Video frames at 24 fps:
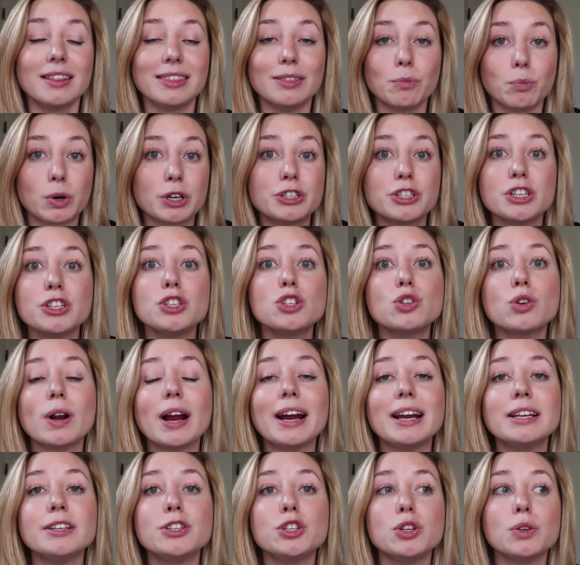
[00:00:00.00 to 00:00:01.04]
We're just
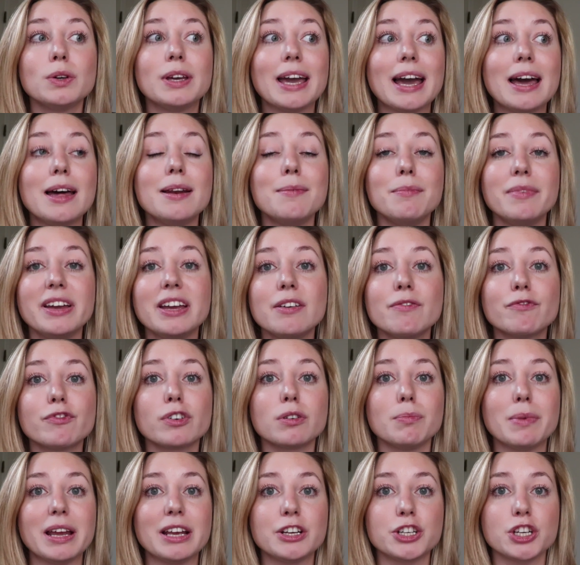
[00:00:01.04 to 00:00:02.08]
trying to get
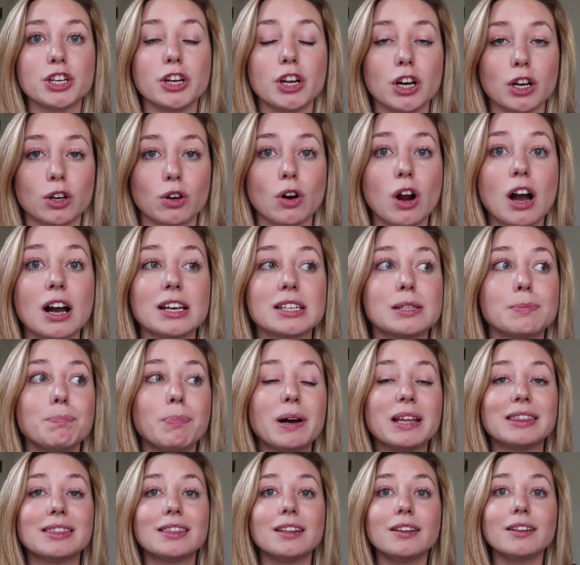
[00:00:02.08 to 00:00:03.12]
information across.
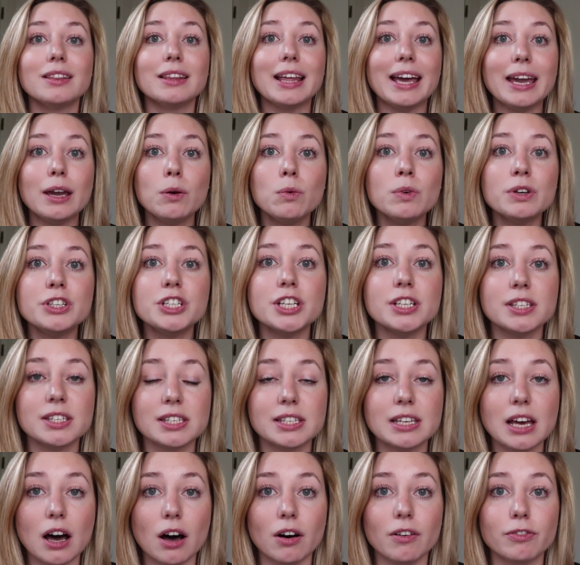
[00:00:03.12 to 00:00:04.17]
But the language
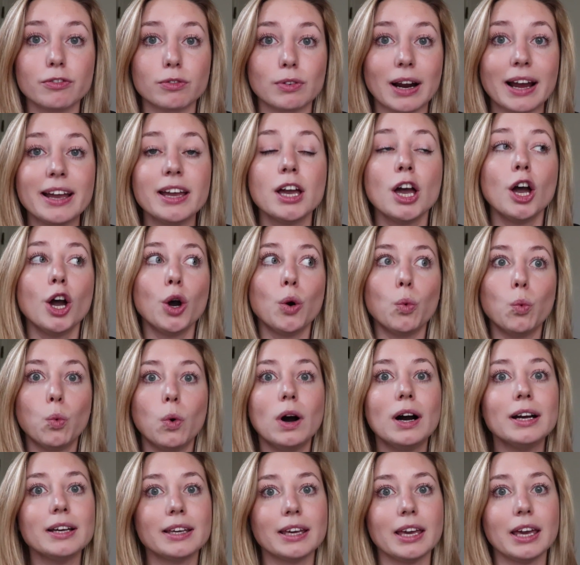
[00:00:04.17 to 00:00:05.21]
itself, right?
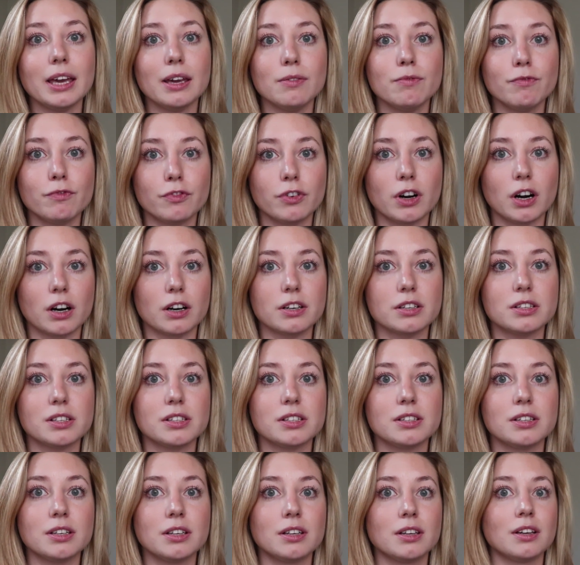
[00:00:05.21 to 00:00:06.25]
What came
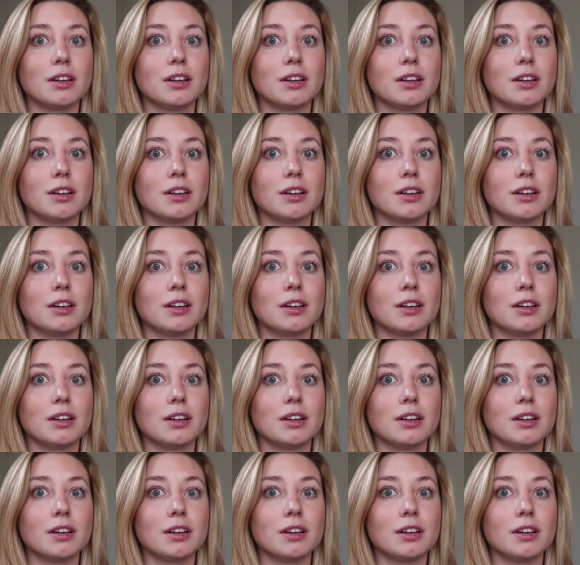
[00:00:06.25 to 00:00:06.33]
first?